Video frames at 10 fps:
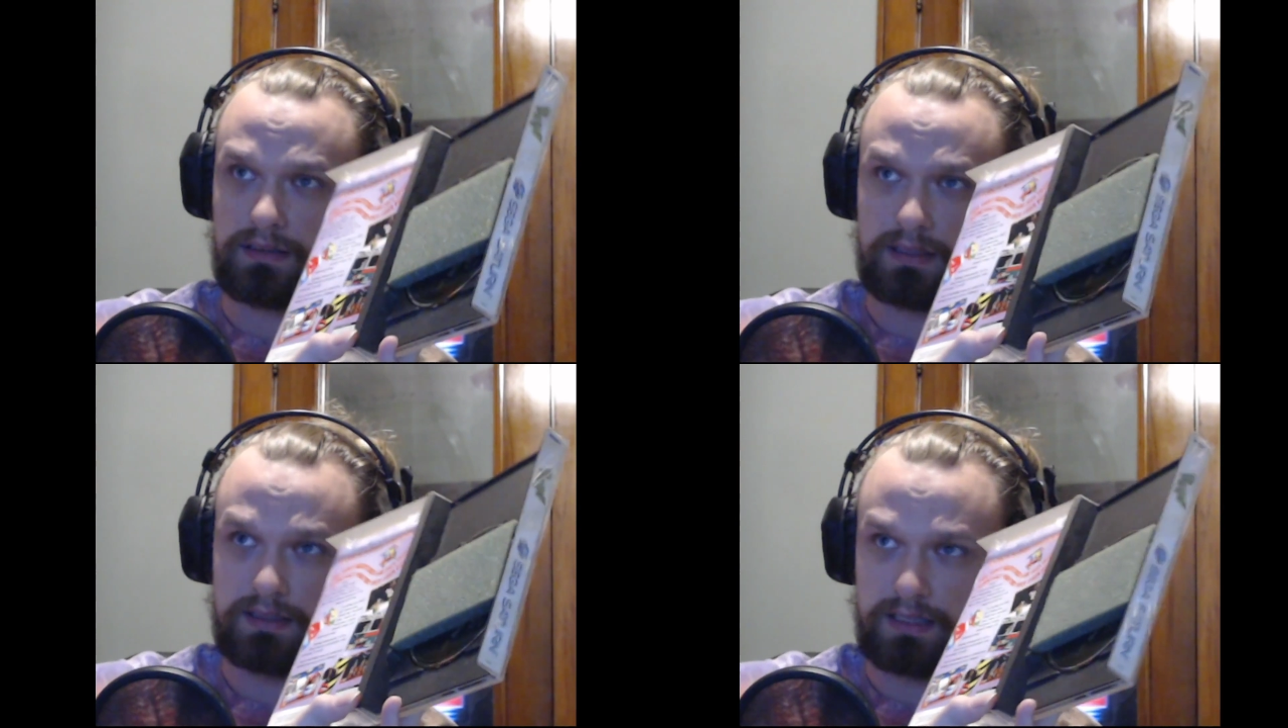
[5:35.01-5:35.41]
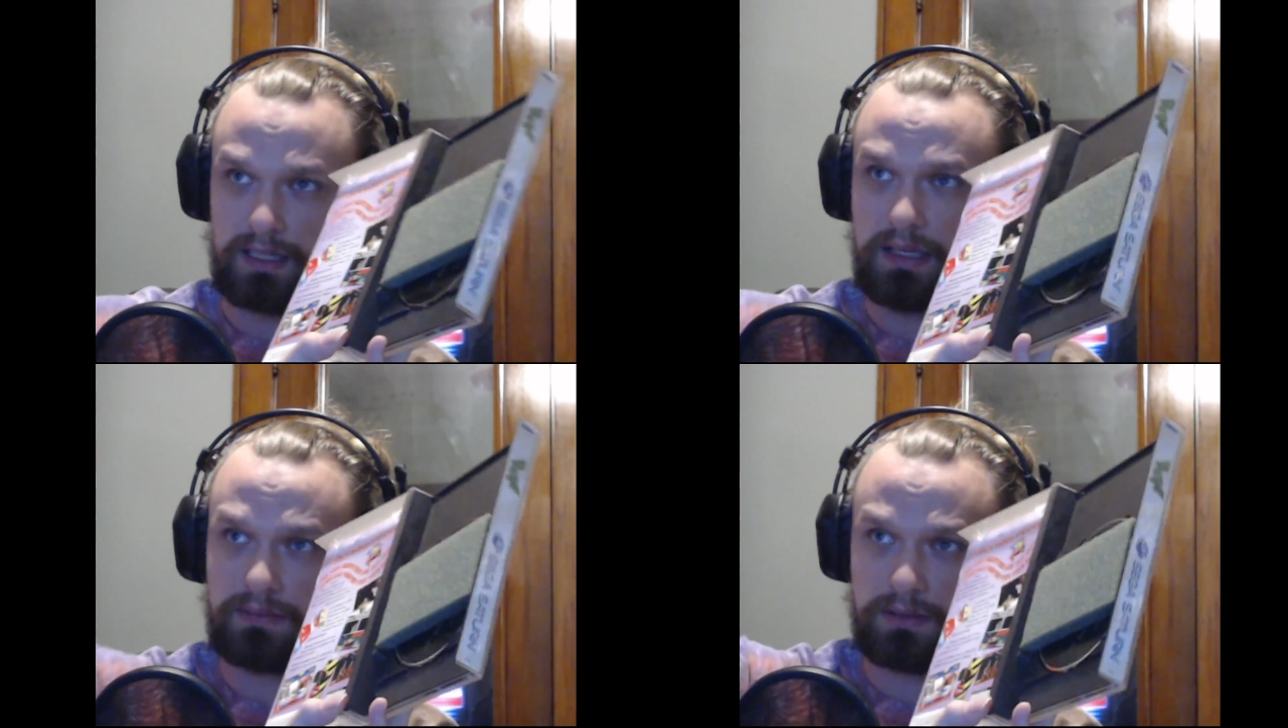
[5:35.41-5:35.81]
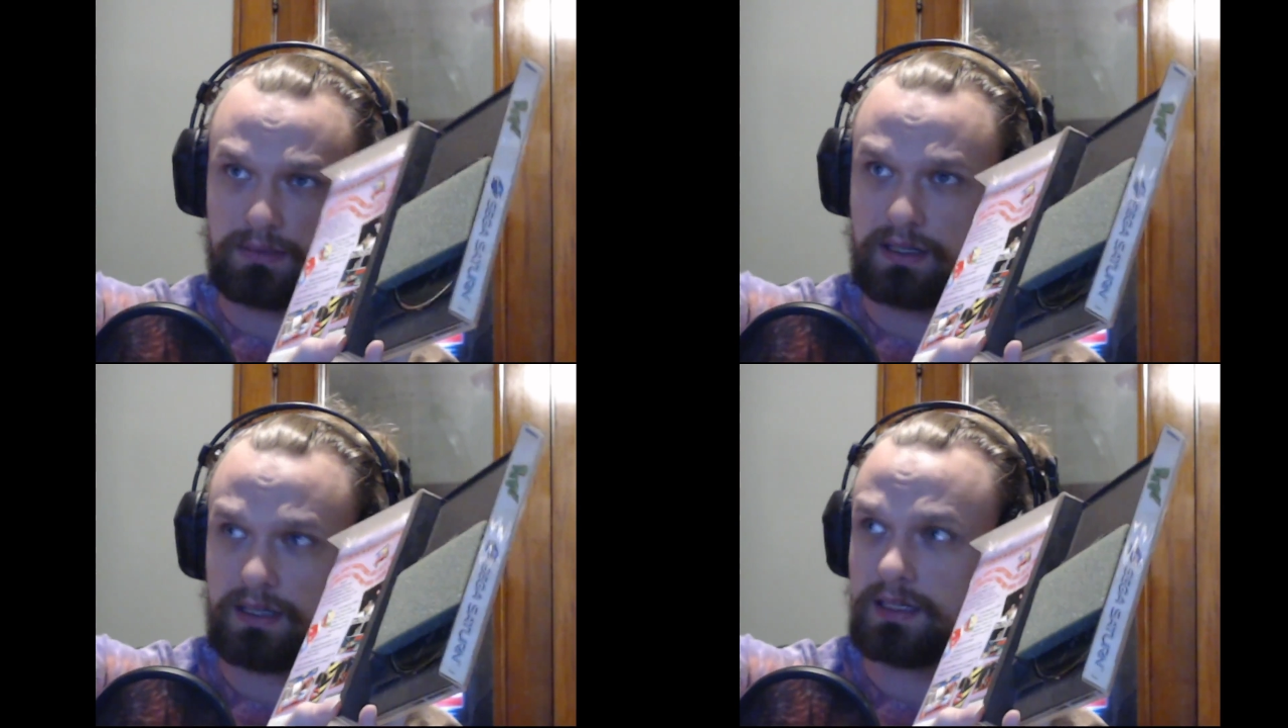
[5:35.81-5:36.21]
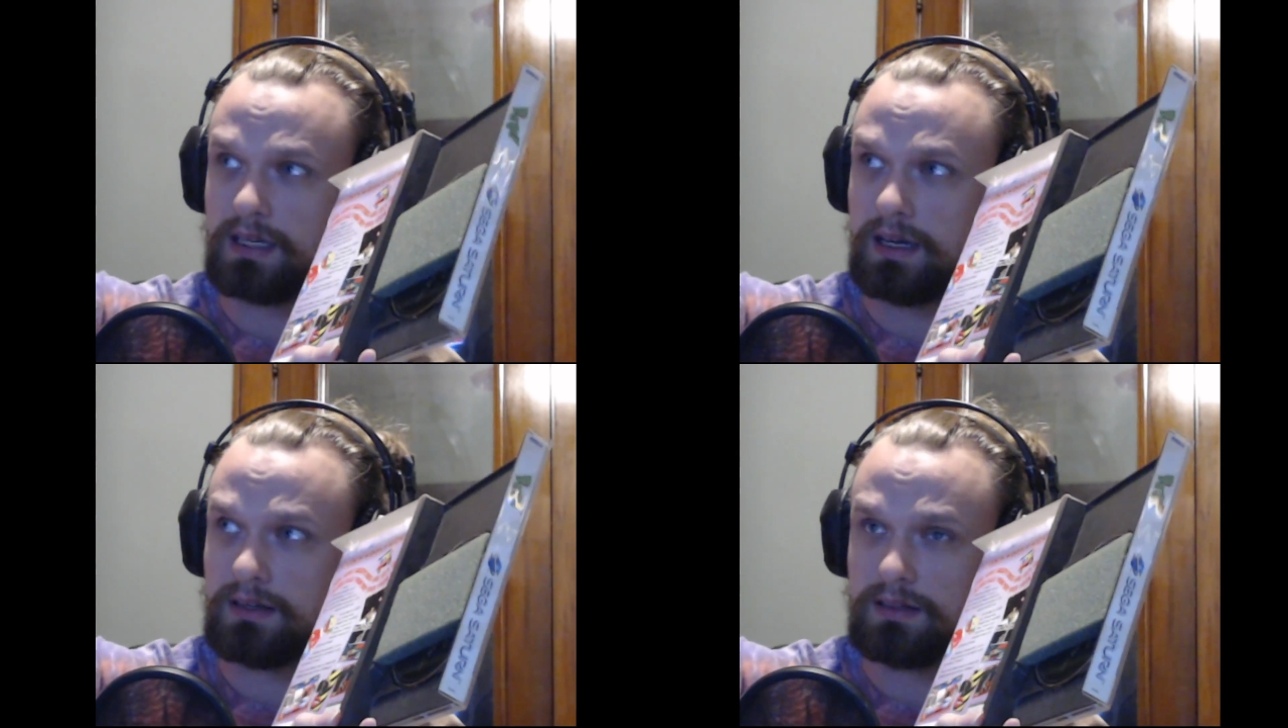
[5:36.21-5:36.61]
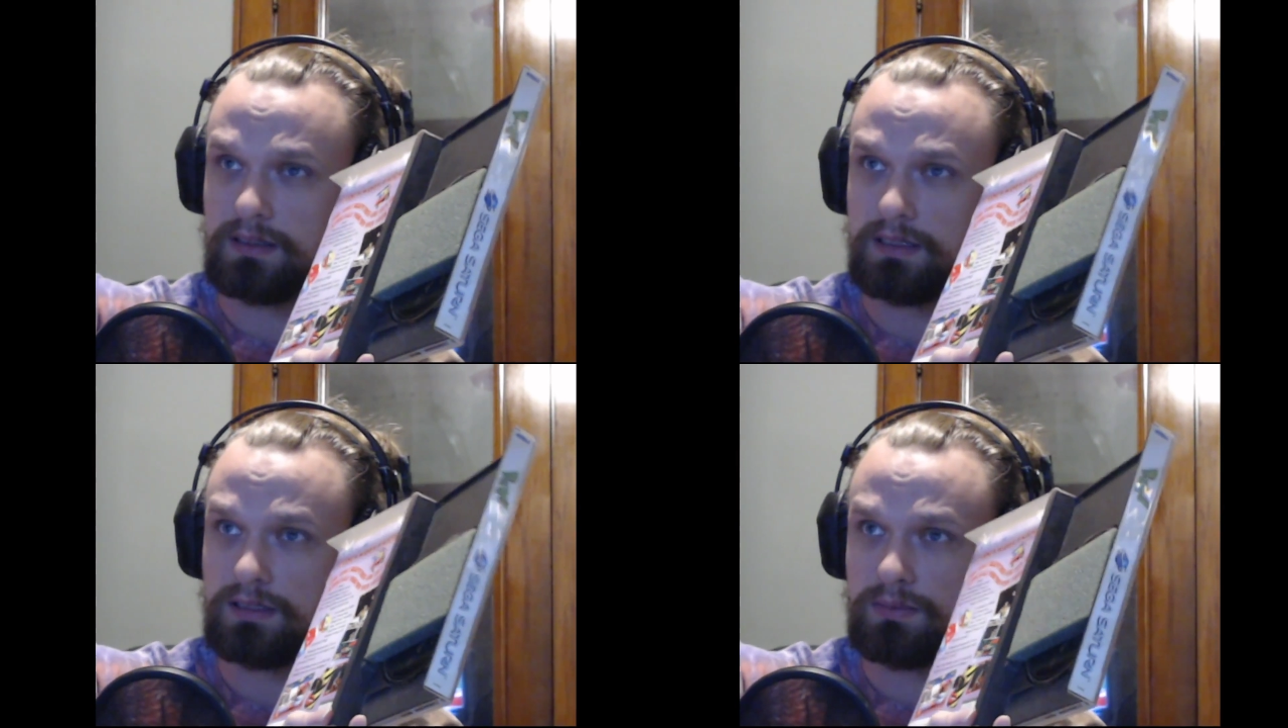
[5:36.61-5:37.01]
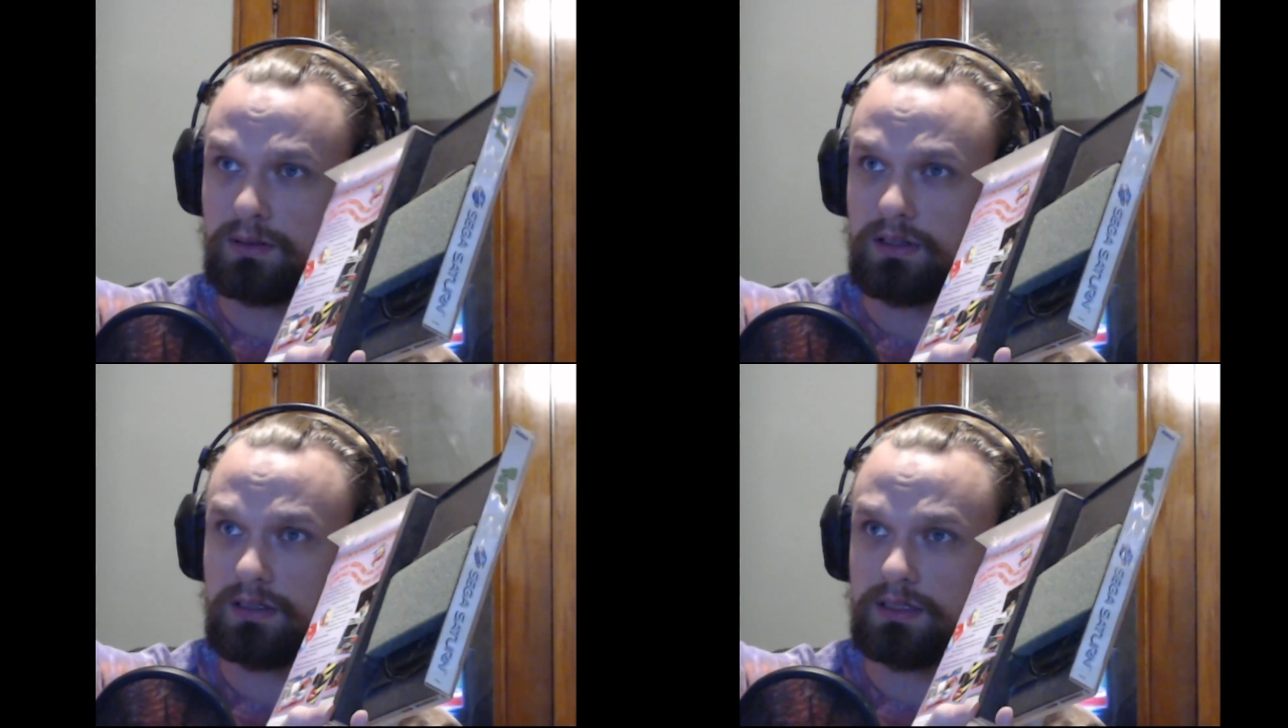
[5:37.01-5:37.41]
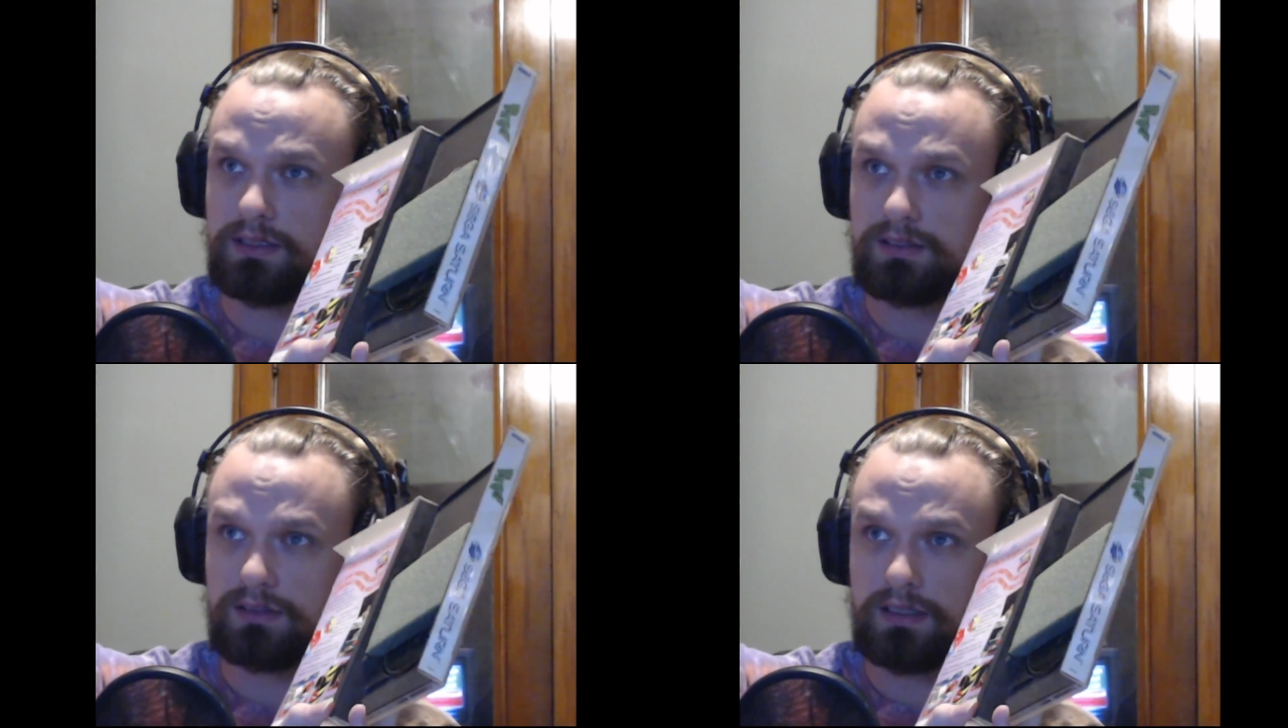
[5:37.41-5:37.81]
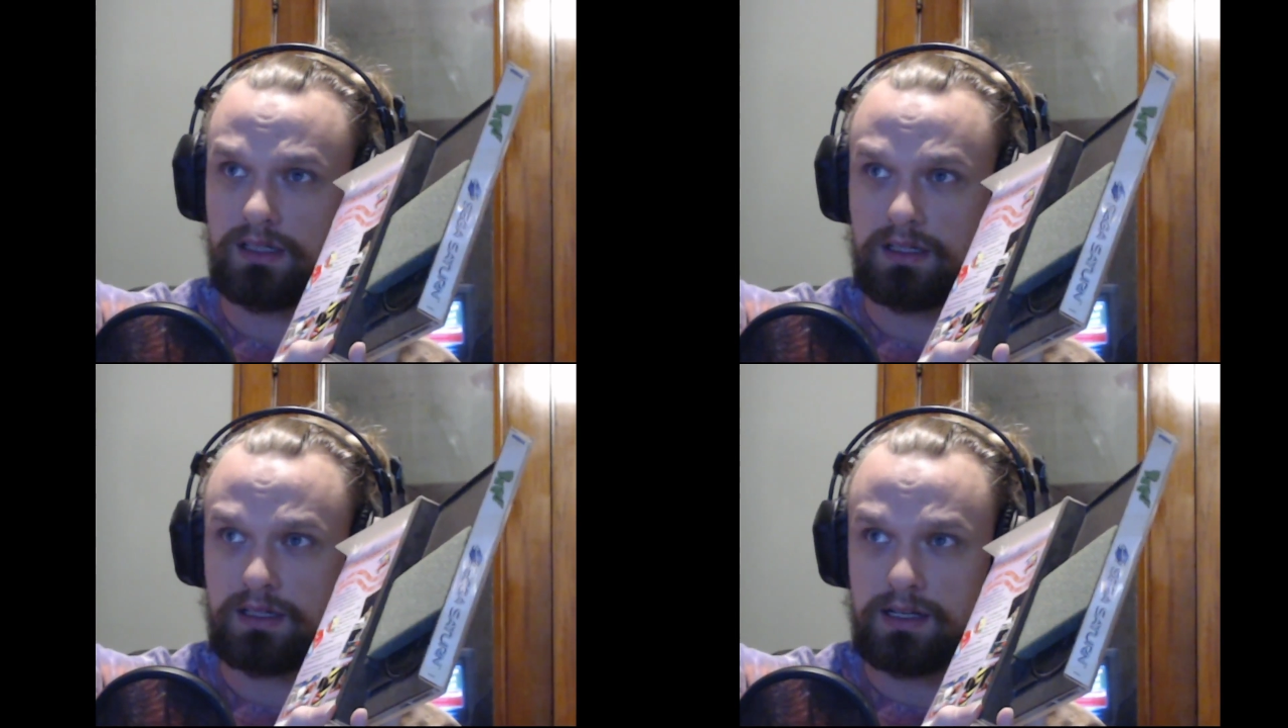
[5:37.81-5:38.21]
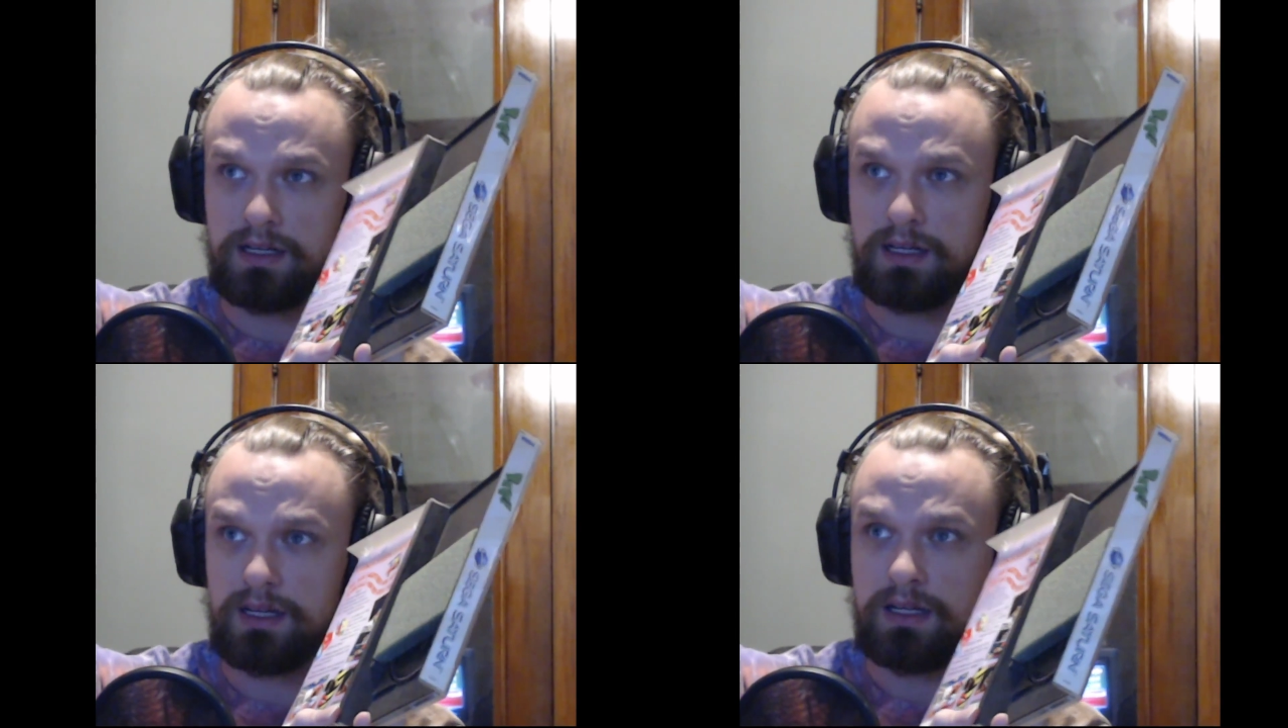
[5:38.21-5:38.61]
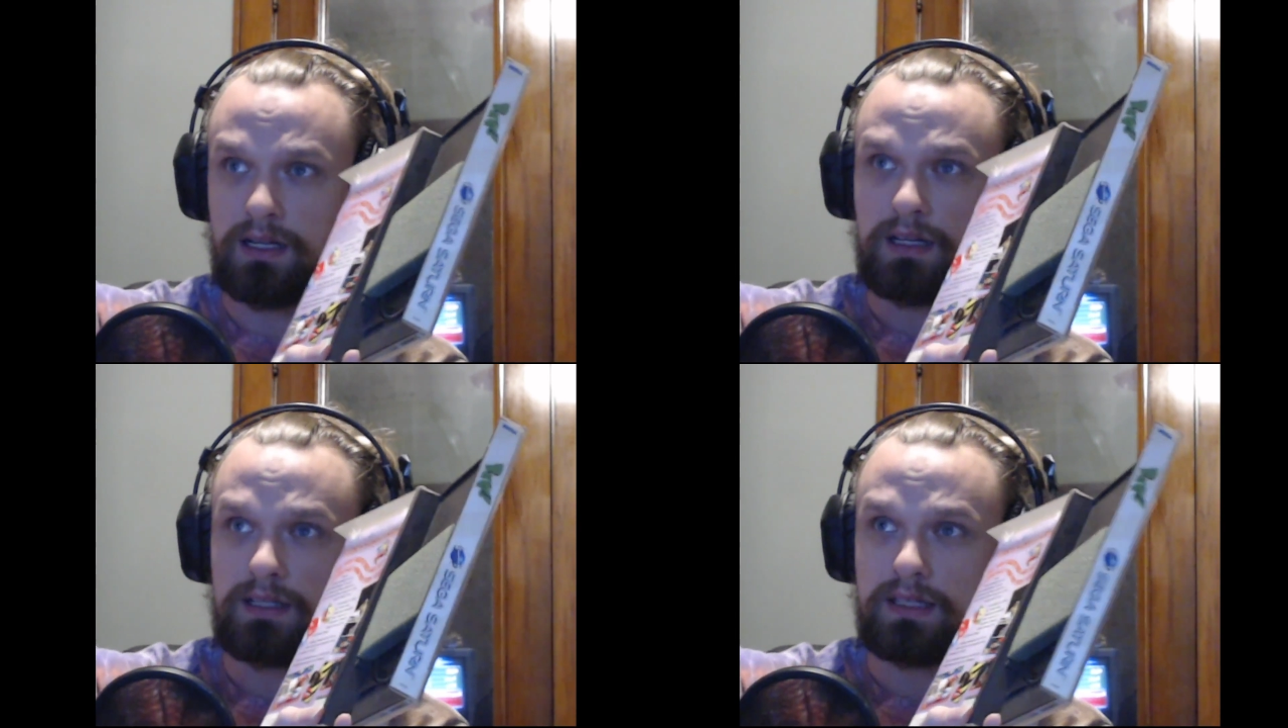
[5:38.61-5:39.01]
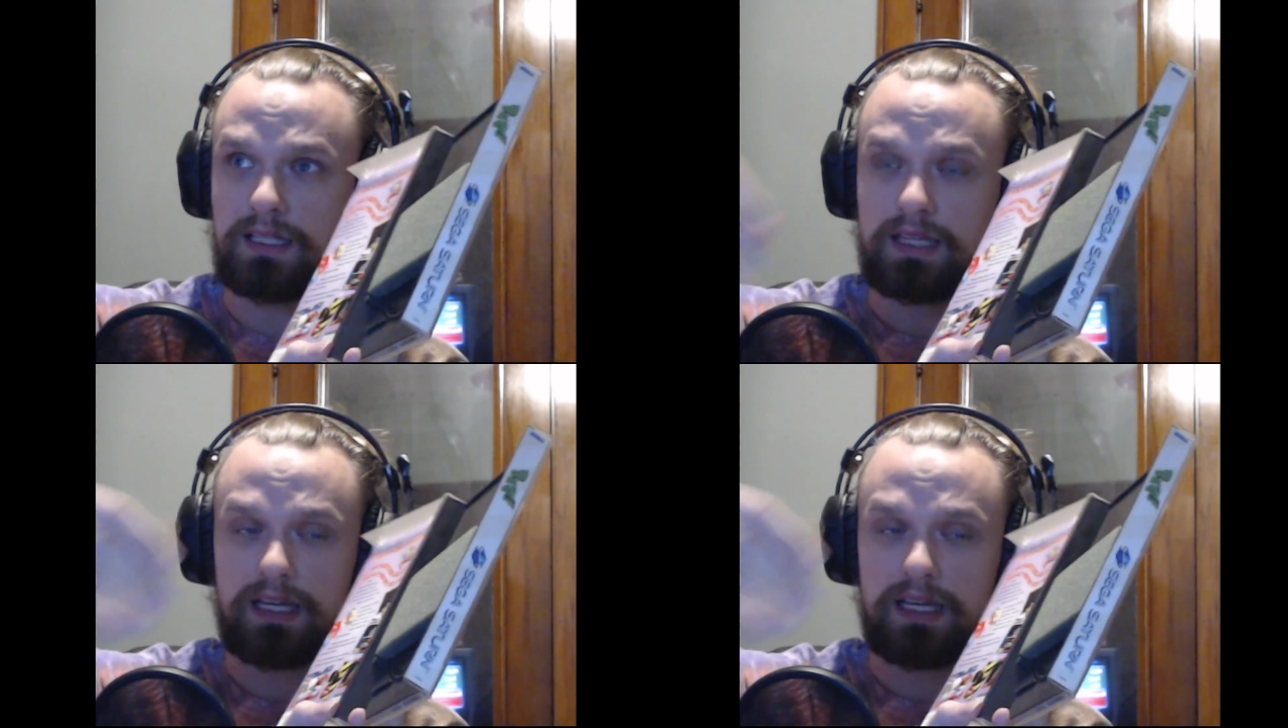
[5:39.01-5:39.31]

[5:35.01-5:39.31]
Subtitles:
because the games are behind the counter at this point in history, that they